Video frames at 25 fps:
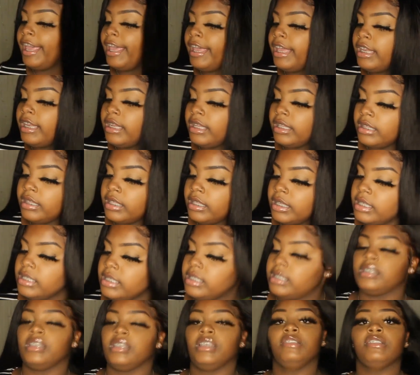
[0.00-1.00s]
And
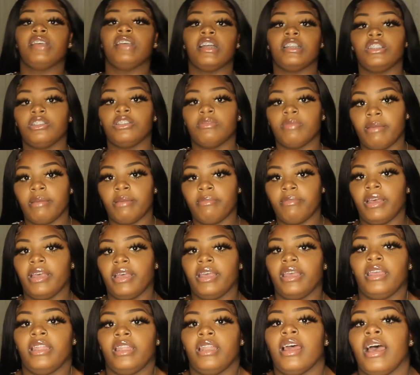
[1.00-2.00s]
this touches my
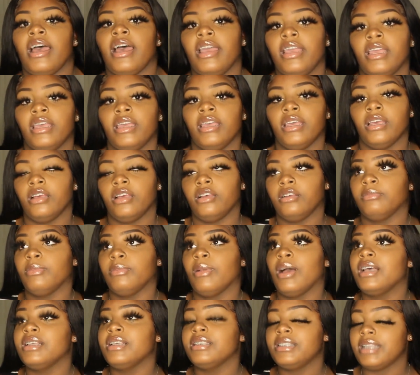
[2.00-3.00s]
butt, and I
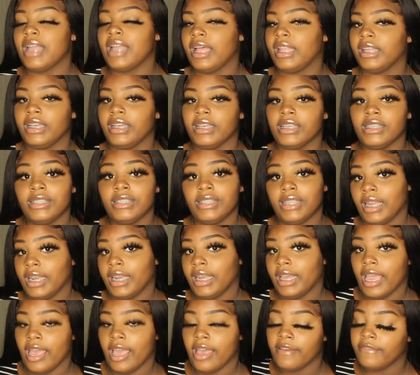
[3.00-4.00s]
am a stallion
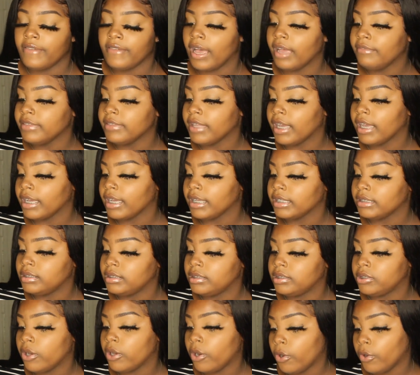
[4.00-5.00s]
standing at 5'9",
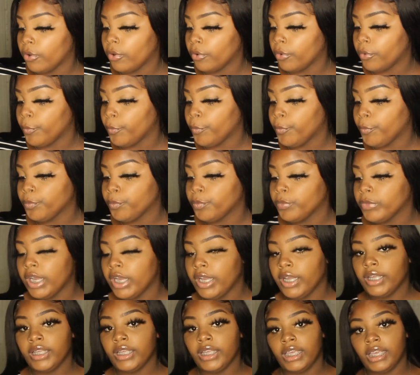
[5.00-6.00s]
so
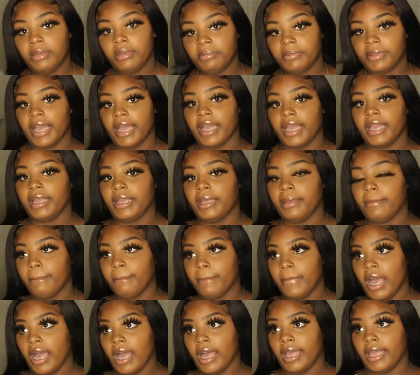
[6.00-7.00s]
keep that
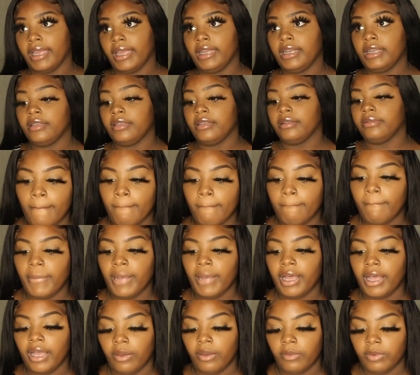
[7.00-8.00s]
in mind.
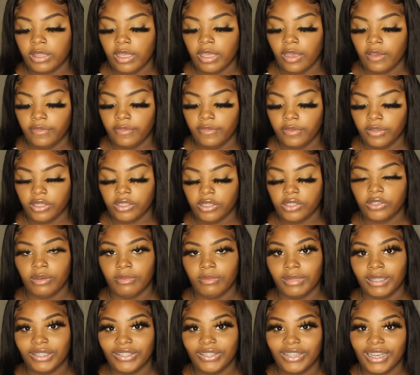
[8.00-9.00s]
But without further ado,
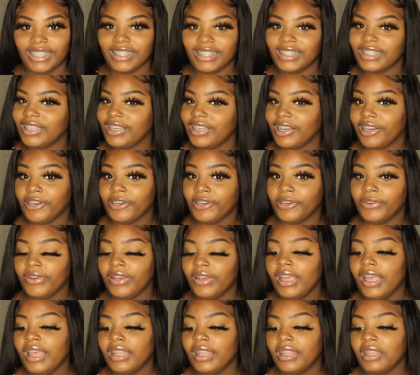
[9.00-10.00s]
I'm gonna let you guys
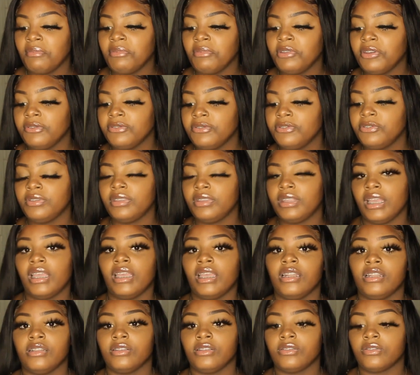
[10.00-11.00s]
go. Let me know what you
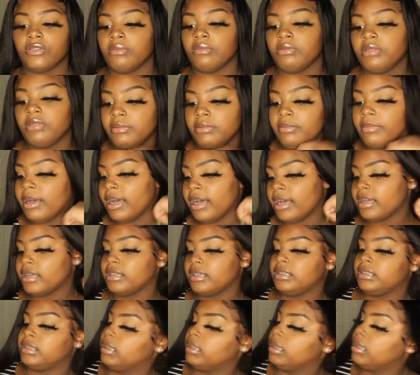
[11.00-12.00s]
think in the description
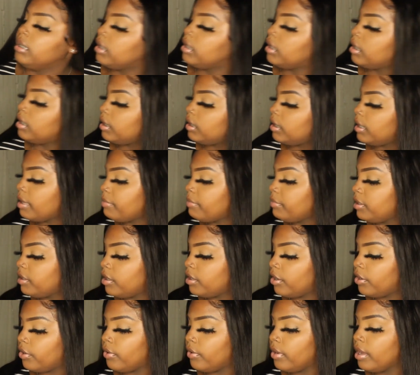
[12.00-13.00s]
box. Let me
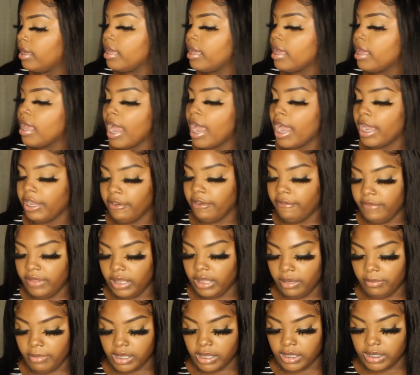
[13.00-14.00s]
know how you're
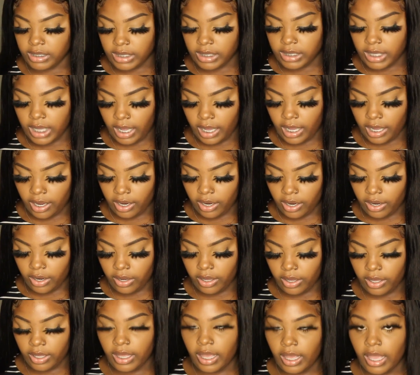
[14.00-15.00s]
feeling about this
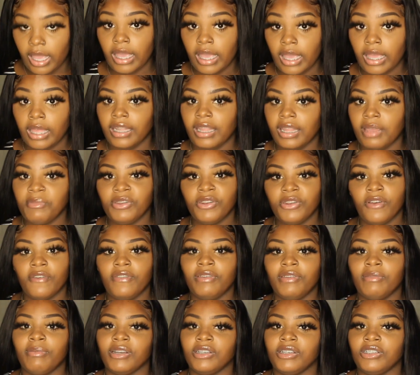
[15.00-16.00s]
hair, and let me know
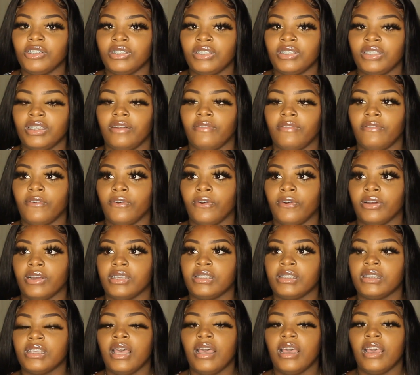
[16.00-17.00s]
if you purchased it. Of
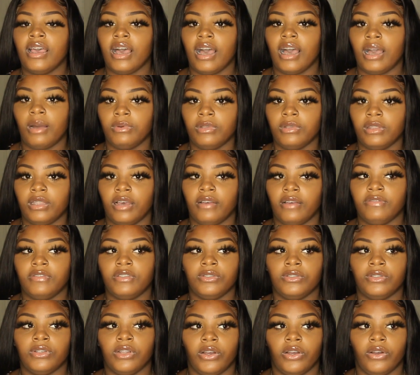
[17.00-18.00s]
course, I would love
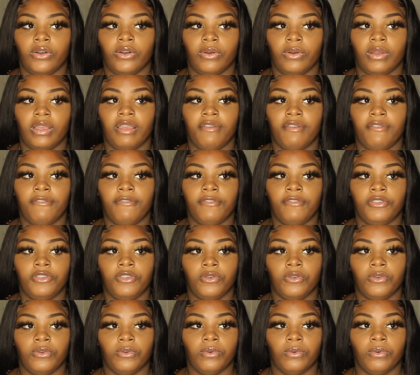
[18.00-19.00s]
to know if
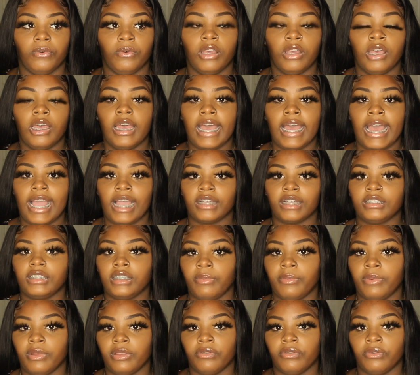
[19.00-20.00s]
you
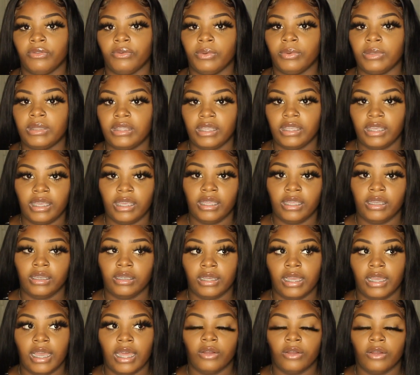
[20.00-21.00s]
actually went through with it
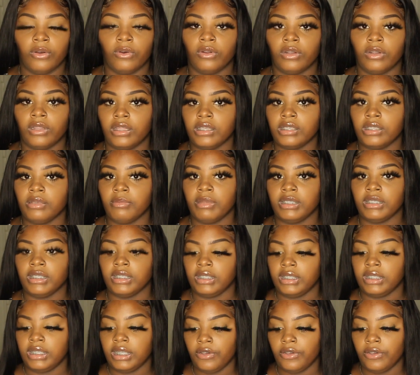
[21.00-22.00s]
and got a hold of this
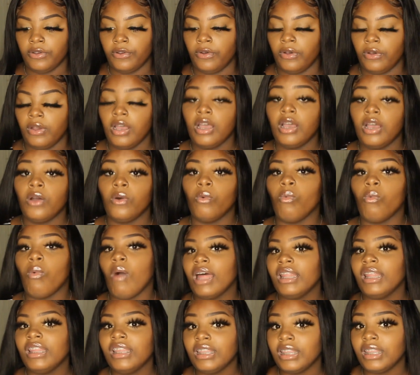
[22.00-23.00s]
amazing deal
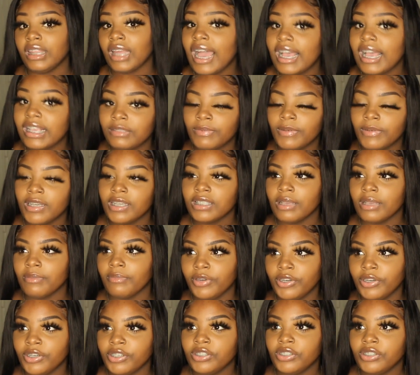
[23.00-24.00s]
while it lasts, because I'm
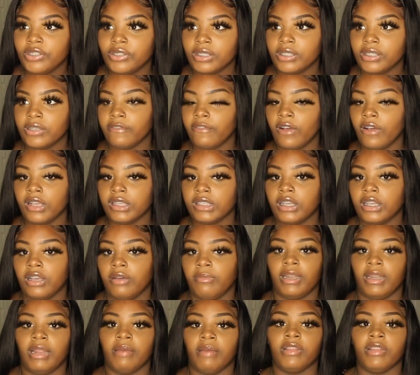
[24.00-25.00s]
pretty sure it's their fall
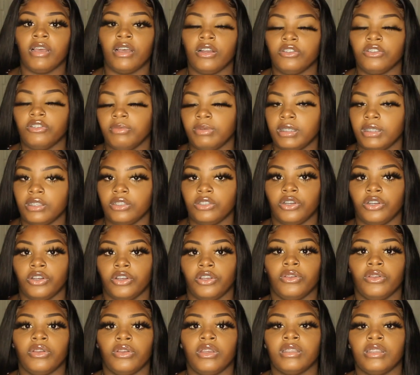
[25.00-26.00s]
sale, but I'm not 100%
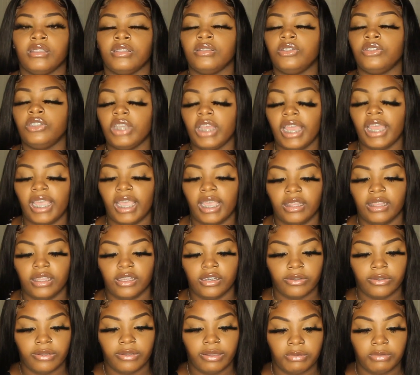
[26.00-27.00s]
sure. You could check in
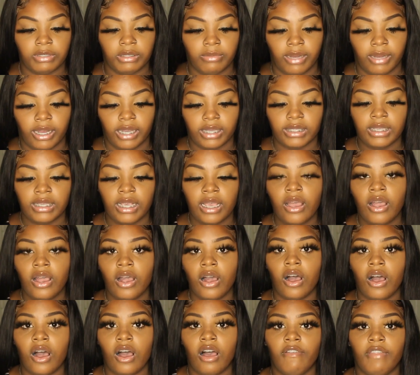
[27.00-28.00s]
the description box.
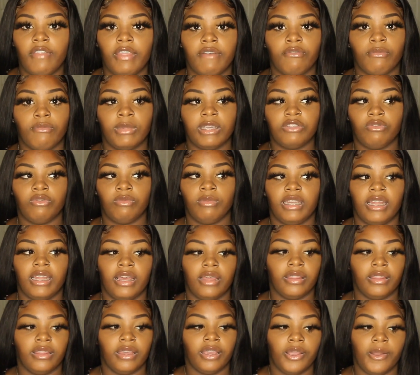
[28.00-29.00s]
All the information will be
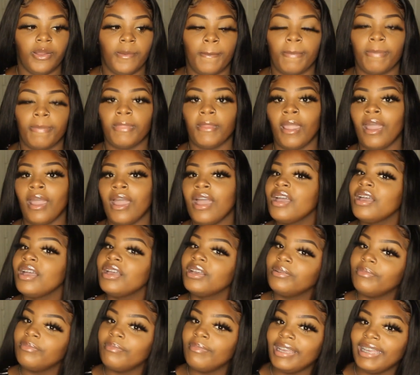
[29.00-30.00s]
down there.
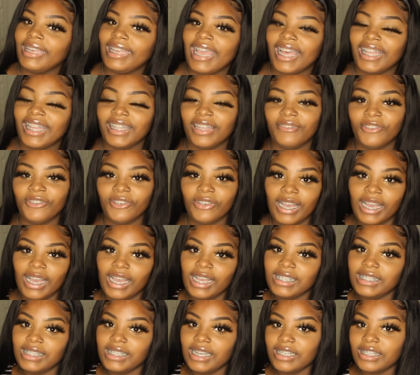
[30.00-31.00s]
But yeah, I love you
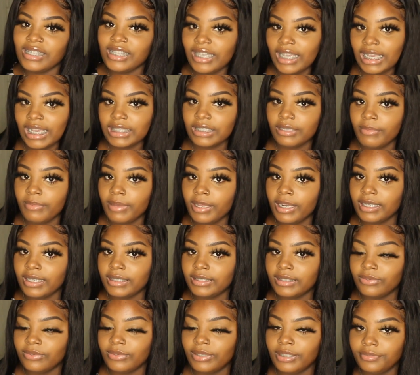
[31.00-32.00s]
guys, and I'll see you guys in my next